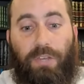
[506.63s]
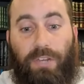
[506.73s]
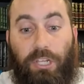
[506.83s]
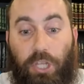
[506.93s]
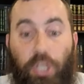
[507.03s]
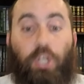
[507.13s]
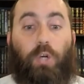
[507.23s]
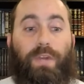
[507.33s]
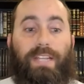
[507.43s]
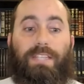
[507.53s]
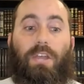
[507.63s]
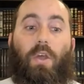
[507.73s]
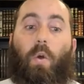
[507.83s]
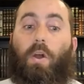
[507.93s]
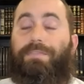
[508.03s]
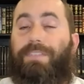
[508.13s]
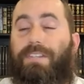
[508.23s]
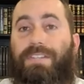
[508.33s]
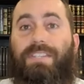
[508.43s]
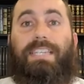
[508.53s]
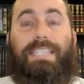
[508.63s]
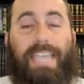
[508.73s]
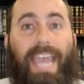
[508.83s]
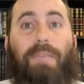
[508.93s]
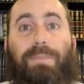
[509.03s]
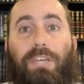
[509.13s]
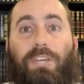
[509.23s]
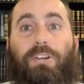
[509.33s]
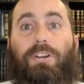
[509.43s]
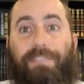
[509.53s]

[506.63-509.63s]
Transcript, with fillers: You can cure it, or if the disease can't be cured,